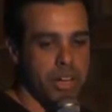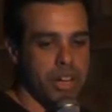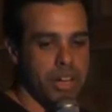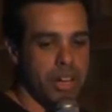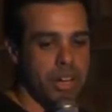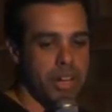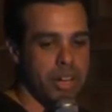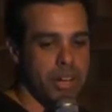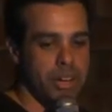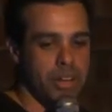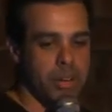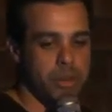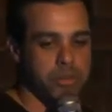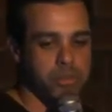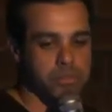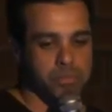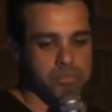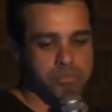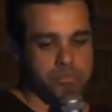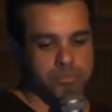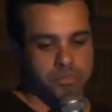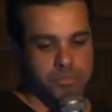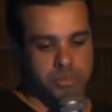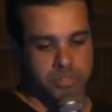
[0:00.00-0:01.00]

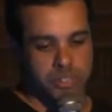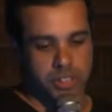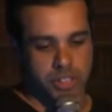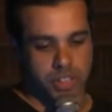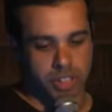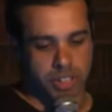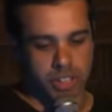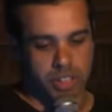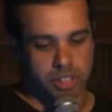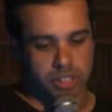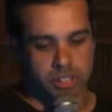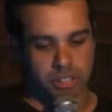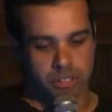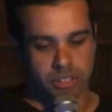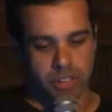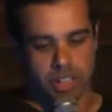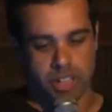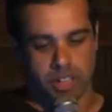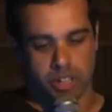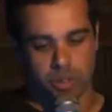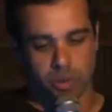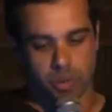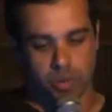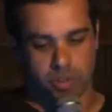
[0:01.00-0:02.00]

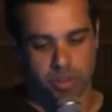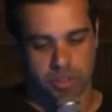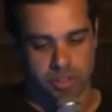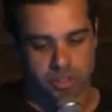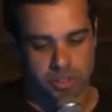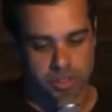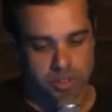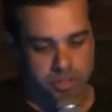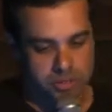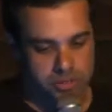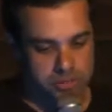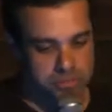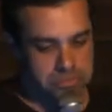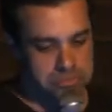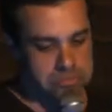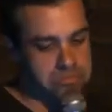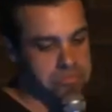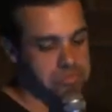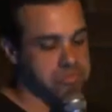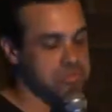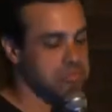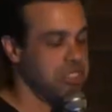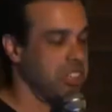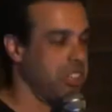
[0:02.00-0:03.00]
Around
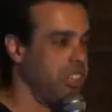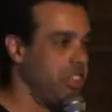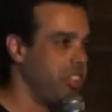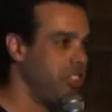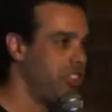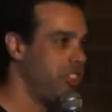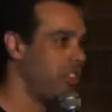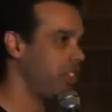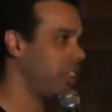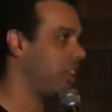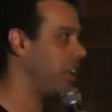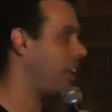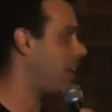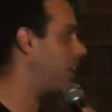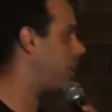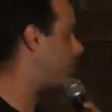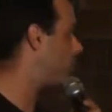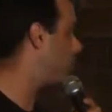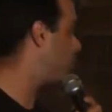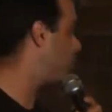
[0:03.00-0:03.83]
a year and a half,